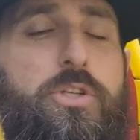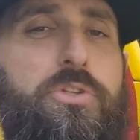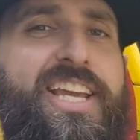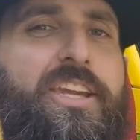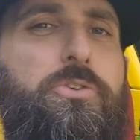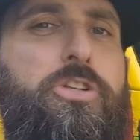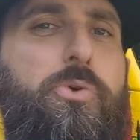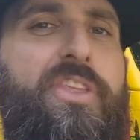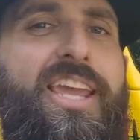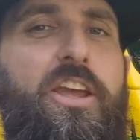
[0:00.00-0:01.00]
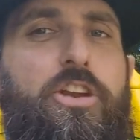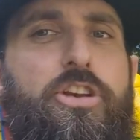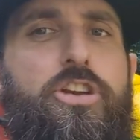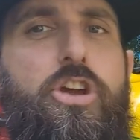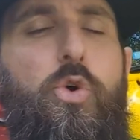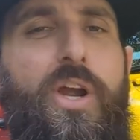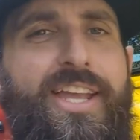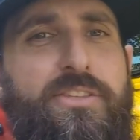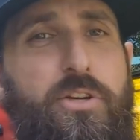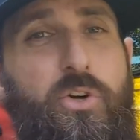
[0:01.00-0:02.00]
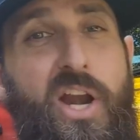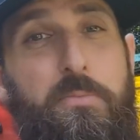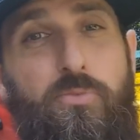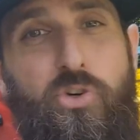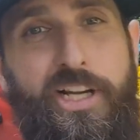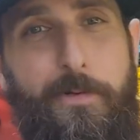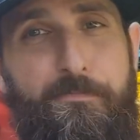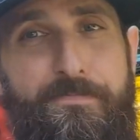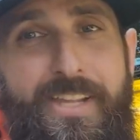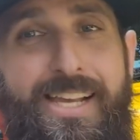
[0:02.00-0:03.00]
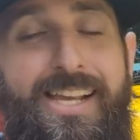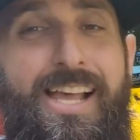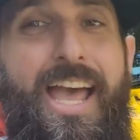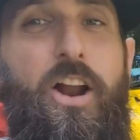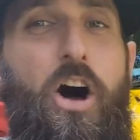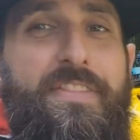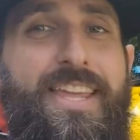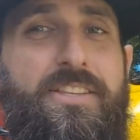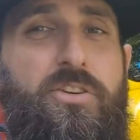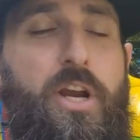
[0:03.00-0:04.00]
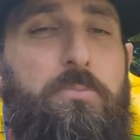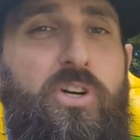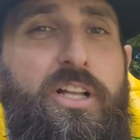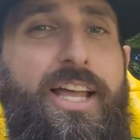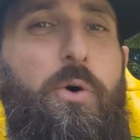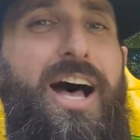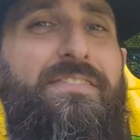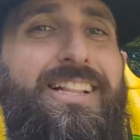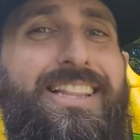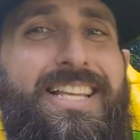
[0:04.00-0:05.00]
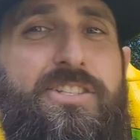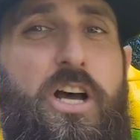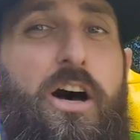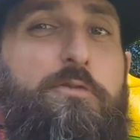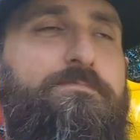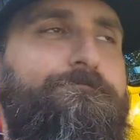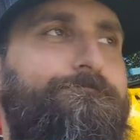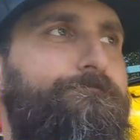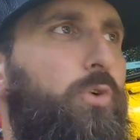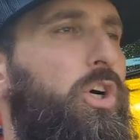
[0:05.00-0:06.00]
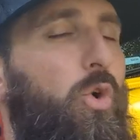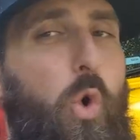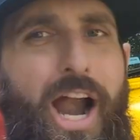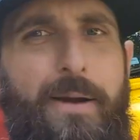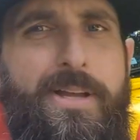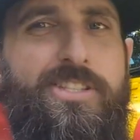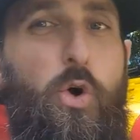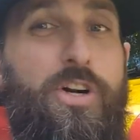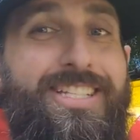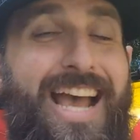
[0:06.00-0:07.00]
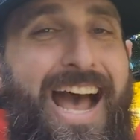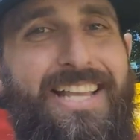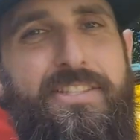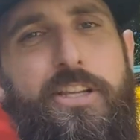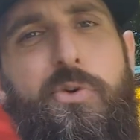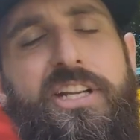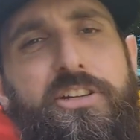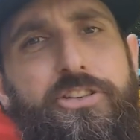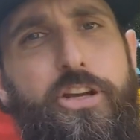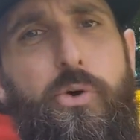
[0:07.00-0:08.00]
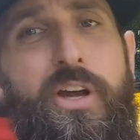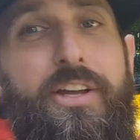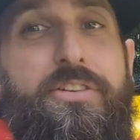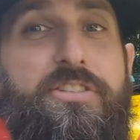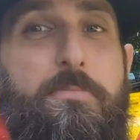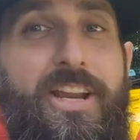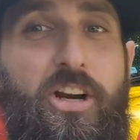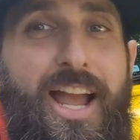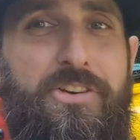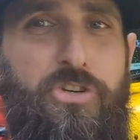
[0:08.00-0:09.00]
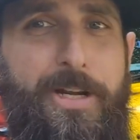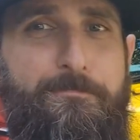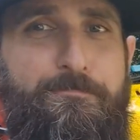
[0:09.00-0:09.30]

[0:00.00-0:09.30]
will take you to the new Instagram reel. And on the Instagram reel, it will have a list of requirements or tasks that you need to do to submit your entry.